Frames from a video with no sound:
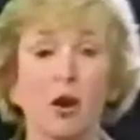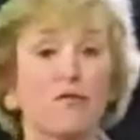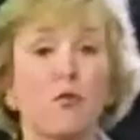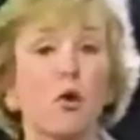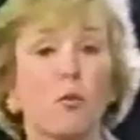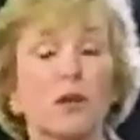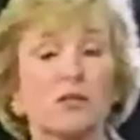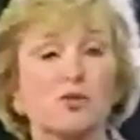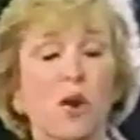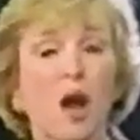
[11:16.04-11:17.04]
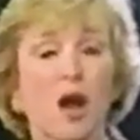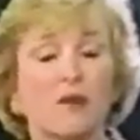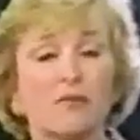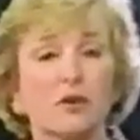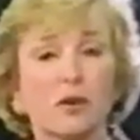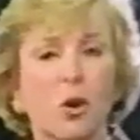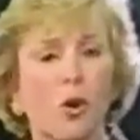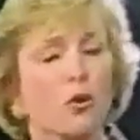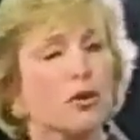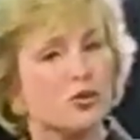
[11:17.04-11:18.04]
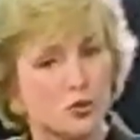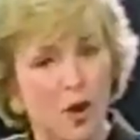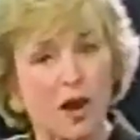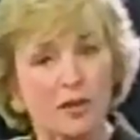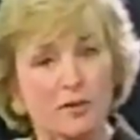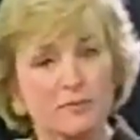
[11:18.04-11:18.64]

a four-wheel drive, or a truck.